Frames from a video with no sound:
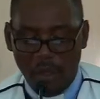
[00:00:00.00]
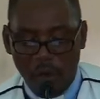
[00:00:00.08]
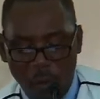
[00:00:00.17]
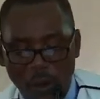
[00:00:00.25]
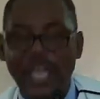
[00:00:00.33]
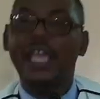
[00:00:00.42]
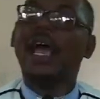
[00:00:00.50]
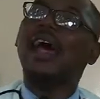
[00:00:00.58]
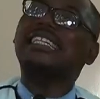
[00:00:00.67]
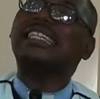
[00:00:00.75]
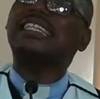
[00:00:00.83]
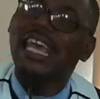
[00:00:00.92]
we are
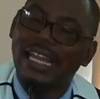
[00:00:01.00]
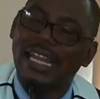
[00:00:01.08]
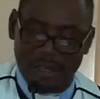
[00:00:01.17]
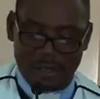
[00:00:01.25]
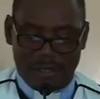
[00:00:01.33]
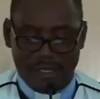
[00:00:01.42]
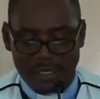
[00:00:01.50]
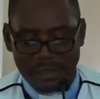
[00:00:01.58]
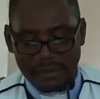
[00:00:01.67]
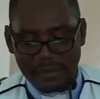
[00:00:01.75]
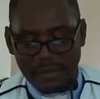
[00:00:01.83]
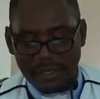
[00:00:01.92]
tenants
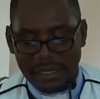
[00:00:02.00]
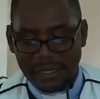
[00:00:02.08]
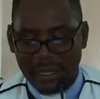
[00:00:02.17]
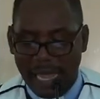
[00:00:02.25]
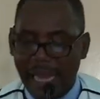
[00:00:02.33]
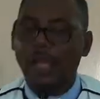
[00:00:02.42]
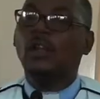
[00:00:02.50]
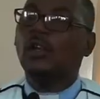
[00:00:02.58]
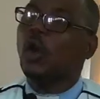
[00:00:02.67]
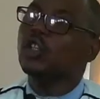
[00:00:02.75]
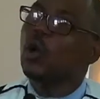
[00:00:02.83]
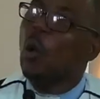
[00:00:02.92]
and
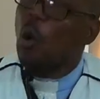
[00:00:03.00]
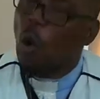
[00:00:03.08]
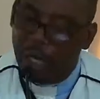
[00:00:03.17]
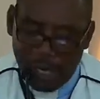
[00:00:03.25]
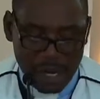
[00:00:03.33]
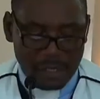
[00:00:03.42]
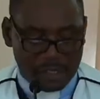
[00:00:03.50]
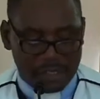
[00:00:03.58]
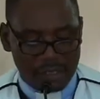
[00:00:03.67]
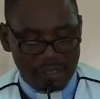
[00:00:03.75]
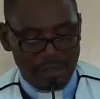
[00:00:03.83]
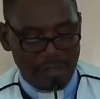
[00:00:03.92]
not
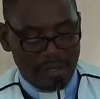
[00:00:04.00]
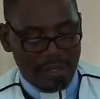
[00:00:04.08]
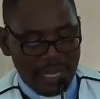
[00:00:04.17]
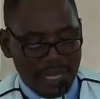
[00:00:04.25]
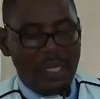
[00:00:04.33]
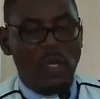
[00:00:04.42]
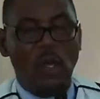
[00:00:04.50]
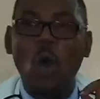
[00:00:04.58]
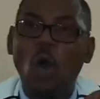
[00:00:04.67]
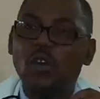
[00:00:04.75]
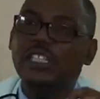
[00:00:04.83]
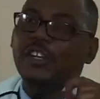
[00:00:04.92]
owners in
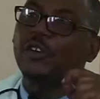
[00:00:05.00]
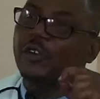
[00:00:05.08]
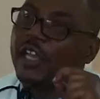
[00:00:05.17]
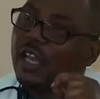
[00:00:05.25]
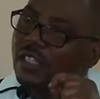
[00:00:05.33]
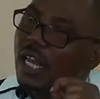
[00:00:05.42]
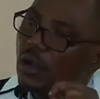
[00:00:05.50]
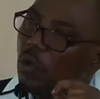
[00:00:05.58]
God's created